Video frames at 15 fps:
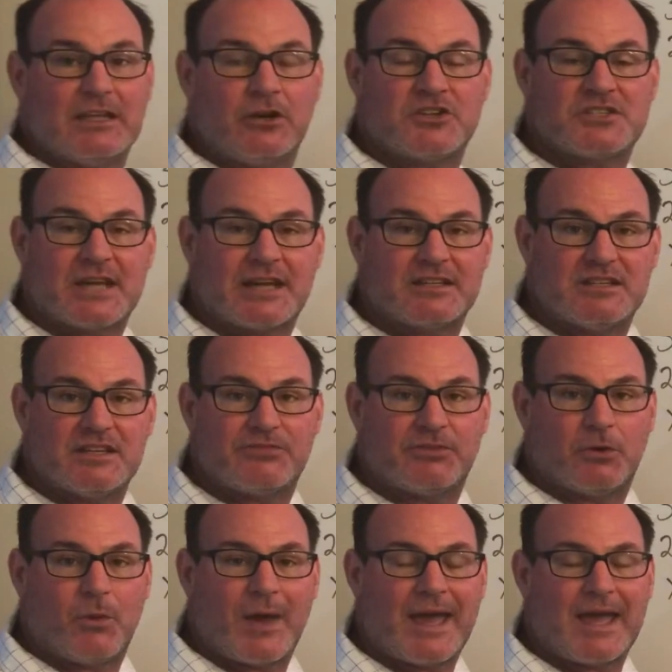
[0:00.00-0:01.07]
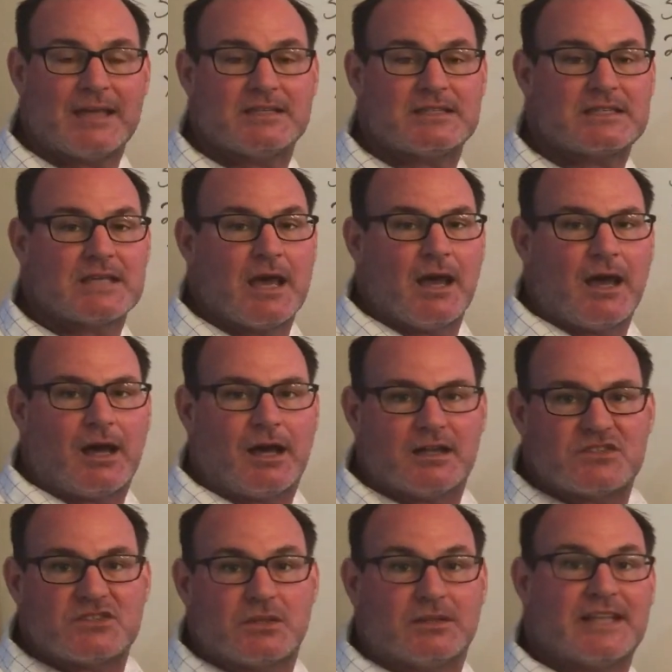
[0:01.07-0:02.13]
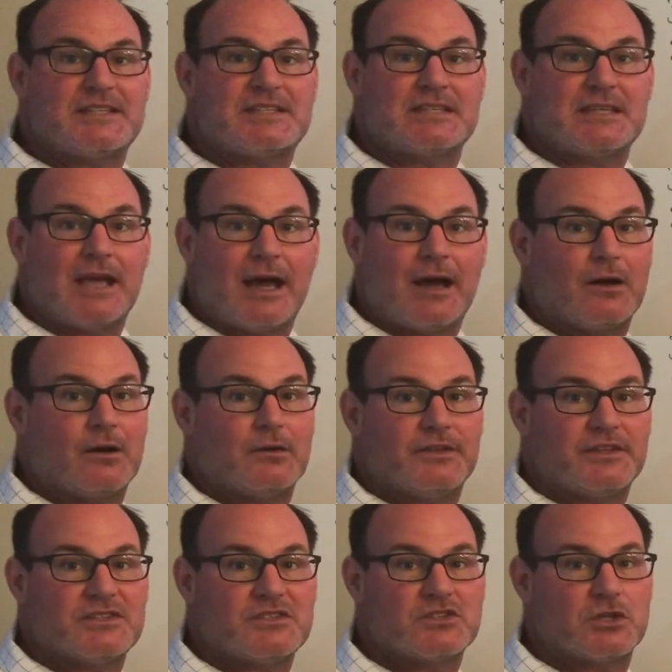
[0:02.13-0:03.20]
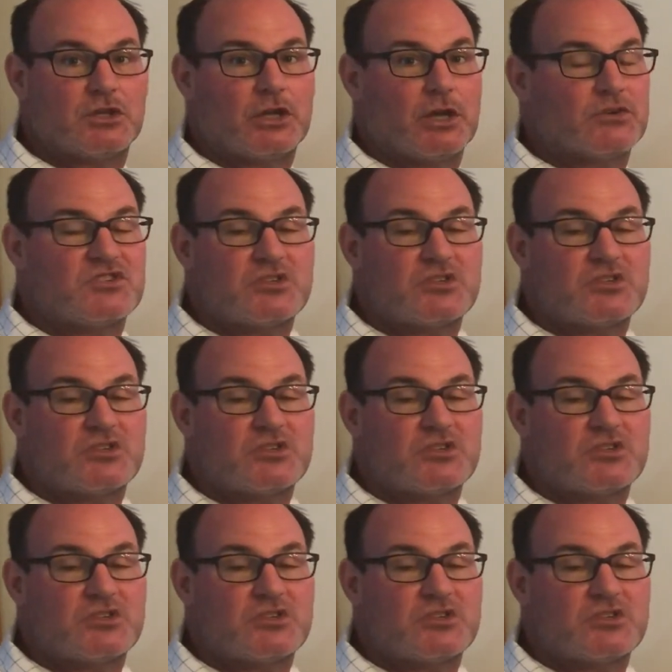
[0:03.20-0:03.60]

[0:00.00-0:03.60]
intersect in different ways. So let's see how this is going to go.